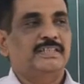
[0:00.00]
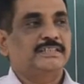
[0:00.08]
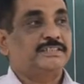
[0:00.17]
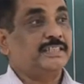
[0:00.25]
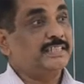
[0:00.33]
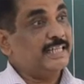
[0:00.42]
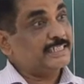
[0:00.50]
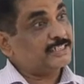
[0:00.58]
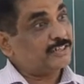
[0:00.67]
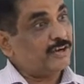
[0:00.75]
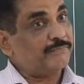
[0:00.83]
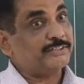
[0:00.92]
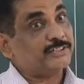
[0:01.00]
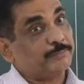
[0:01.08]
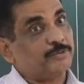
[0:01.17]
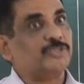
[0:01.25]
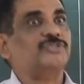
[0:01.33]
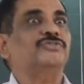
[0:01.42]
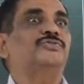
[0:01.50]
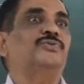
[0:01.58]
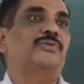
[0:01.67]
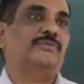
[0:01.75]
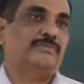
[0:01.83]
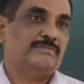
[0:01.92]
signature of a subduction
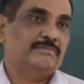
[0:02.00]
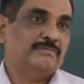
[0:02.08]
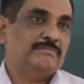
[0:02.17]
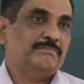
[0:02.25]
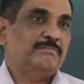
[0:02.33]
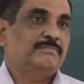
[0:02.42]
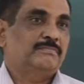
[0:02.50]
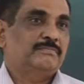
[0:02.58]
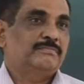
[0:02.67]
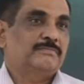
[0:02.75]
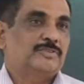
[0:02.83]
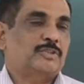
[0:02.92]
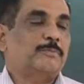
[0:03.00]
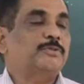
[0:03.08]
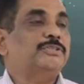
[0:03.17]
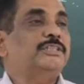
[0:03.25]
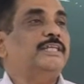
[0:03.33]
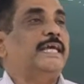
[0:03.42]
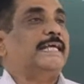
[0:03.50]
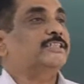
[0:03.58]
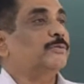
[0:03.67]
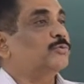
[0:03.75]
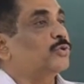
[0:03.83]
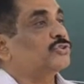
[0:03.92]
zone. Suppose the age
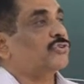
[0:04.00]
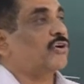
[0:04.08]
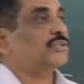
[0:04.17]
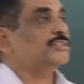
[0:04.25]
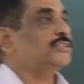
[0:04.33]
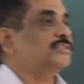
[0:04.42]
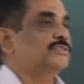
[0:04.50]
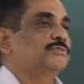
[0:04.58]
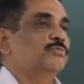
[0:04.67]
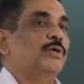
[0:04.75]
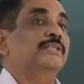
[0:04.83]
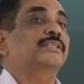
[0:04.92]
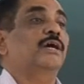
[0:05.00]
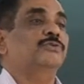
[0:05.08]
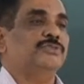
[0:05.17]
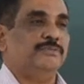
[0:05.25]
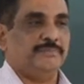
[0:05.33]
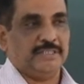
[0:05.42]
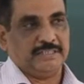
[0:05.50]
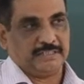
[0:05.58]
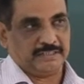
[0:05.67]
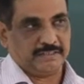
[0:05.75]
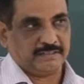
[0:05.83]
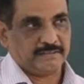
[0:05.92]
of those rocks is 1000 million.
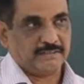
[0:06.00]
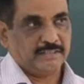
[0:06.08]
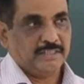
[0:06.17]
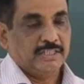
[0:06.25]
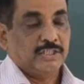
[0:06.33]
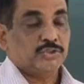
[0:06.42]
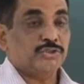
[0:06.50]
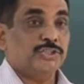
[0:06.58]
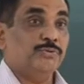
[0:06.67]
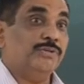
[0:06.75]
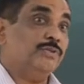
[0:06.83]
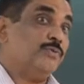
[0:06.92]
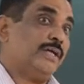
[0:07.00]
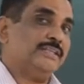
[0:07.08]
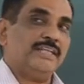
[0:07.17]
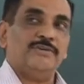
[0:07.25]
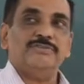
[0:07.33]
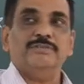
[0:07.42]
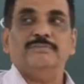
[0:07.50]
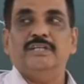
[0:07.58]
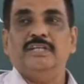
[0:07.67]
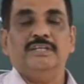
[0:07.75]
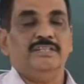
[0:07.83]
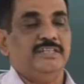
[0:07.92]
So during 1000
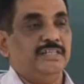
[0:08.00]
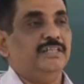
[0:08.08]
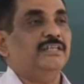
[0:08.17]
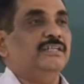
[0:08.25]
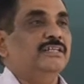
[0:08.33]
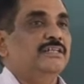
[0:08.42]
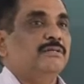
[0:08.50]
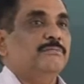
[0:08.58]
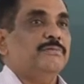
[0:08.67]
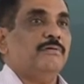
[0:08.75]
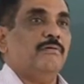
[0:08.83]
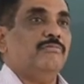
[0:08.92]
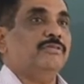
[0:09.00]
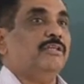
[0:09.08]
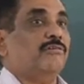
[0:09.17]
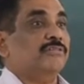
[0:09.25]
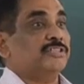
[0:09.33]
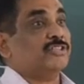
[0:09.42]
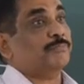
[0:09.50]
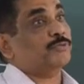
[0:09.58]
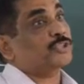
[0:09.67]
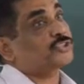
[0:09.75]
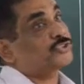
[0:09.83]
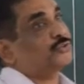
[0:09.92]
million year, probably there was a
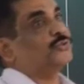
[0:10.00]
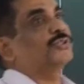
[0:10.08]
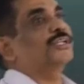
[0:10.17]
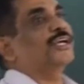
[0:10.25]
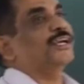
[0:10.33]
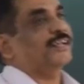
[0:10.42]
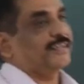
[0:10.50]
subduction zone there.